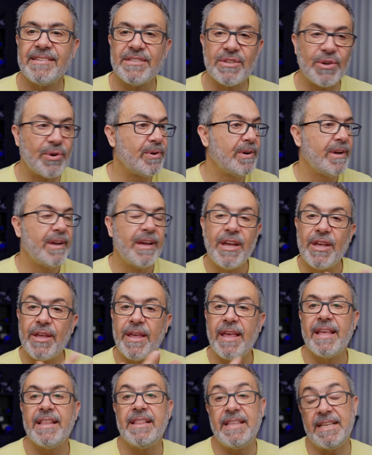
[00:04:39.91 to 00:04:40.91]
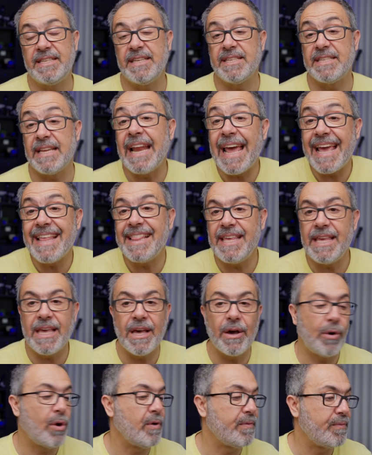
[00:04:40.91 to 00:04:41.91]
So this is an
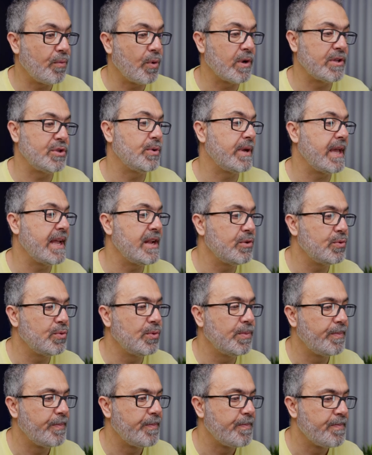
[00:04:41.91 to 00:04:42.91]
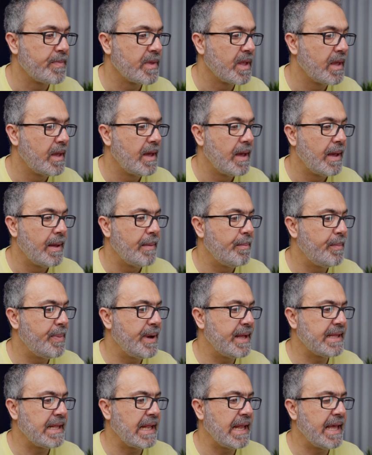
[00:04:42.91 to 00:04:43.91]
idea of what you can do,
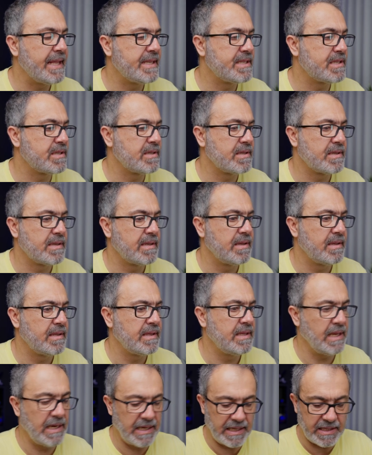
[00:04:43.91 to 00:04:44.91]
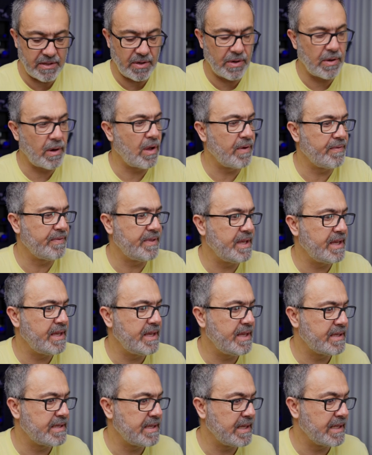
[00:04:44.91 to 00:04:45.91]
but let's delete all of
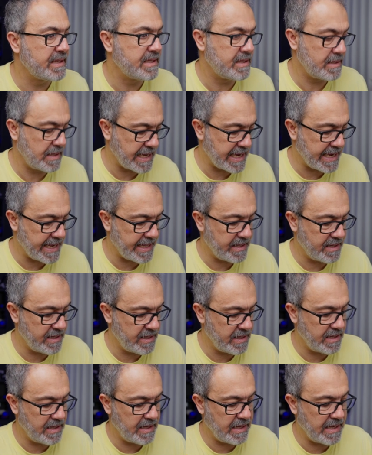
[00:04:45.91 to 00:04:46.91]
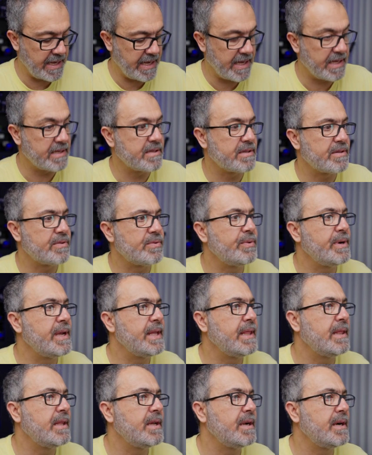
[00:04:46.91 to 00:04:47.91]
this and add the S
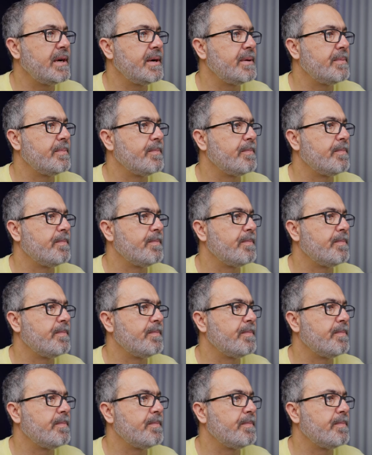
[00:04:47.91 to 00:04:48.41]
render.